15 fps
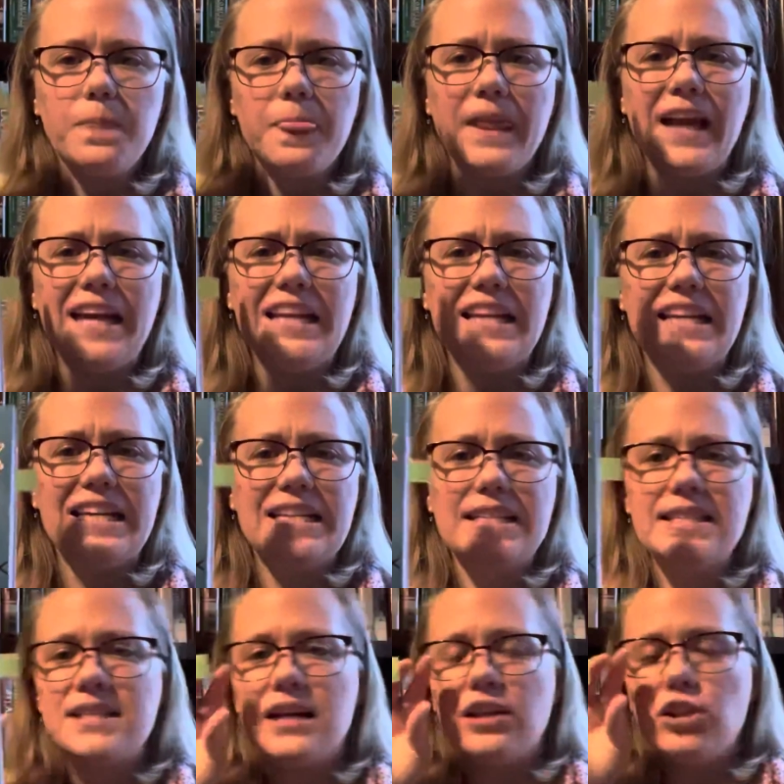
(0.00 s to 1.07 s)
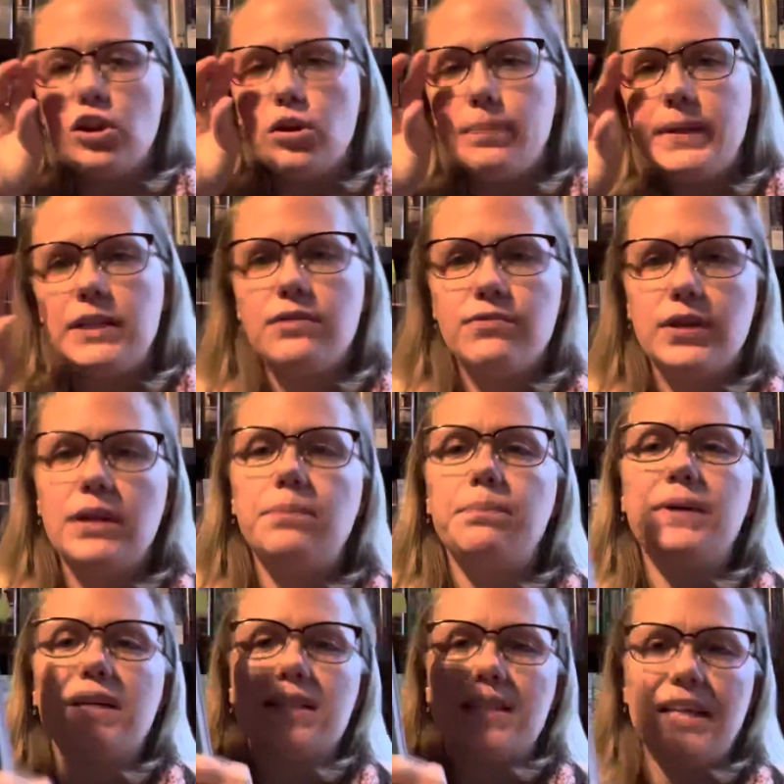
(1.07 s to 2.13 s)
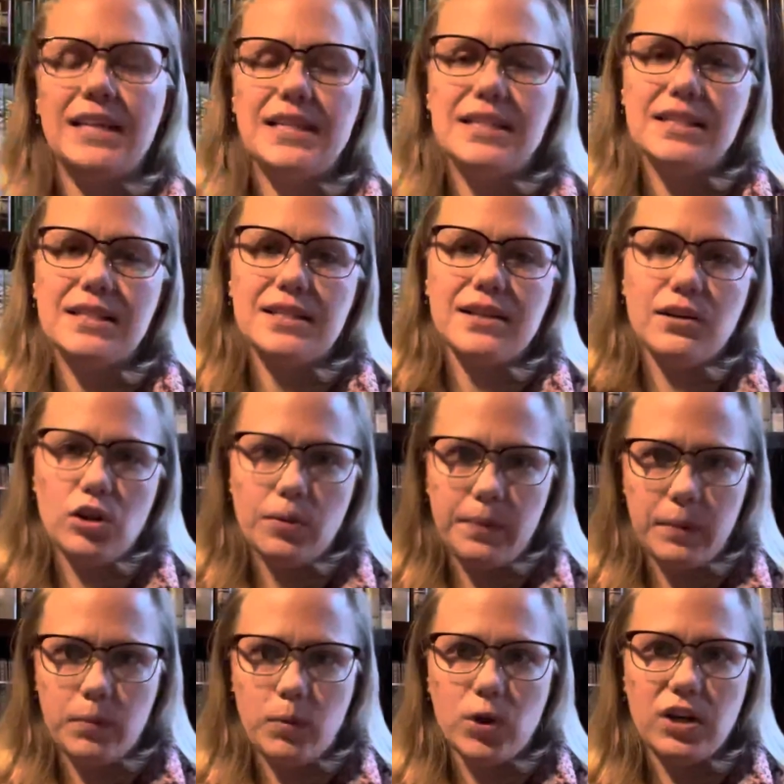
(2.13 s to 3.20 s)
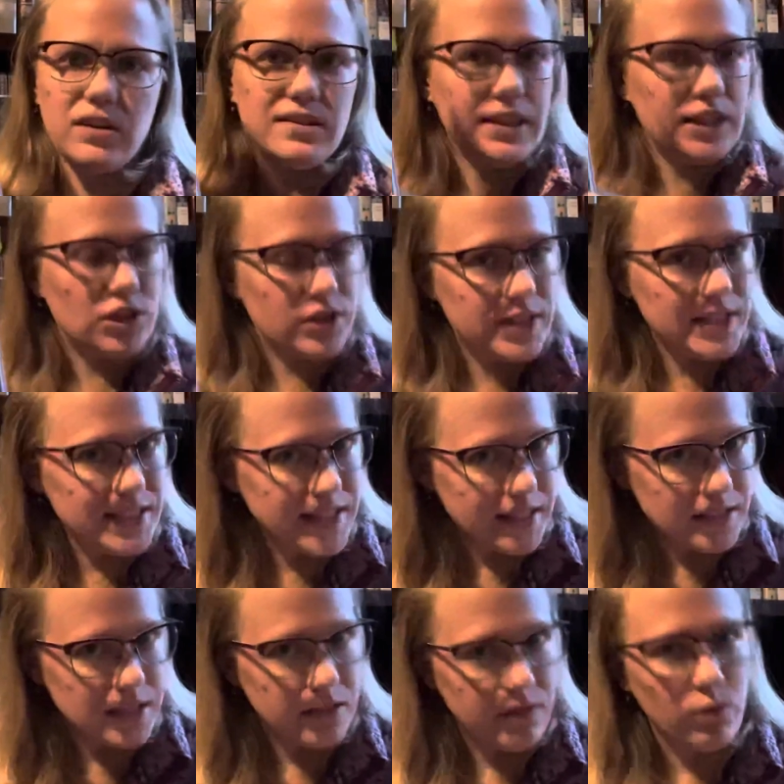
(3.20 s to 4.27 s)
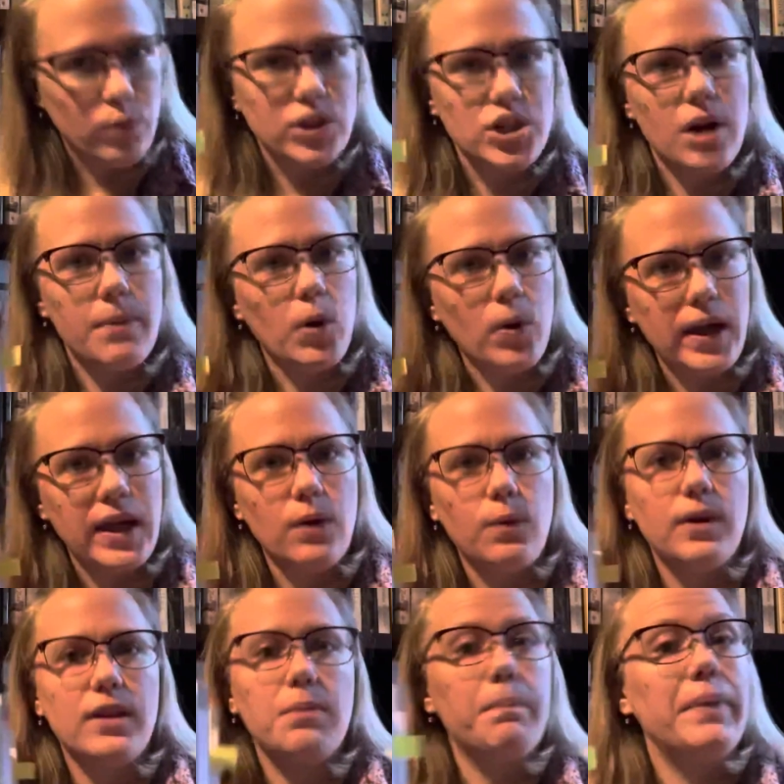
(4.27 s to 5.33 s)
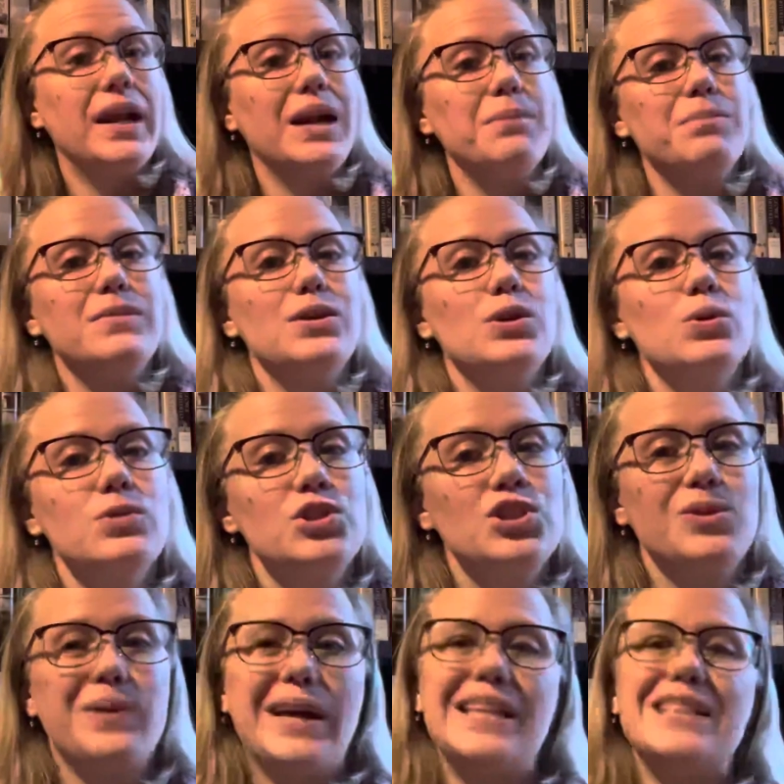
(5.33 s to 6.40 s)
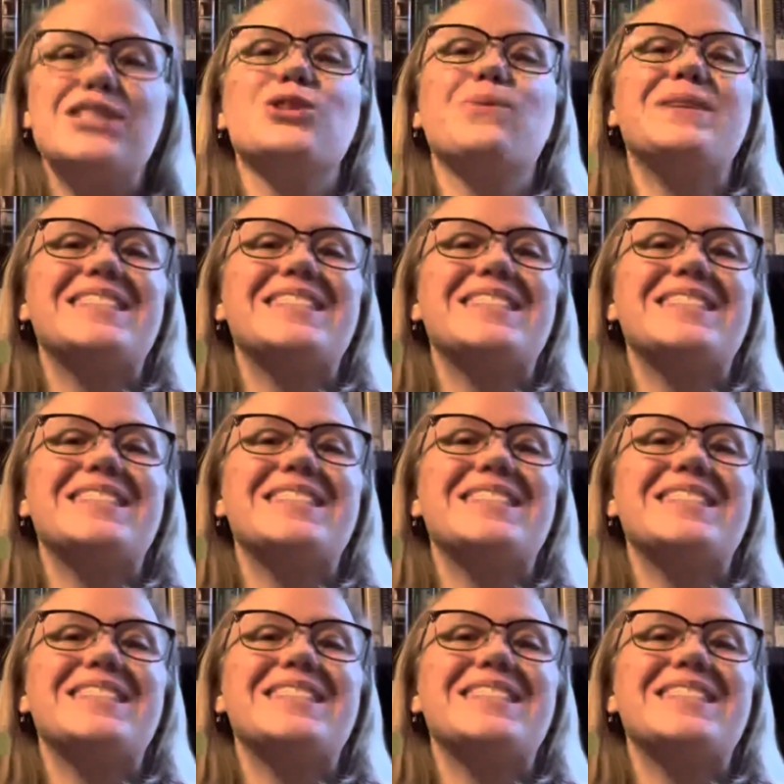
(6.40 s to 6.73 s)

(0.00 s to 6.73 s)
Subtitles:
It is a little bit different because it is a little bit more teacher intensive, which I'm okay with, but I'm used to, and so is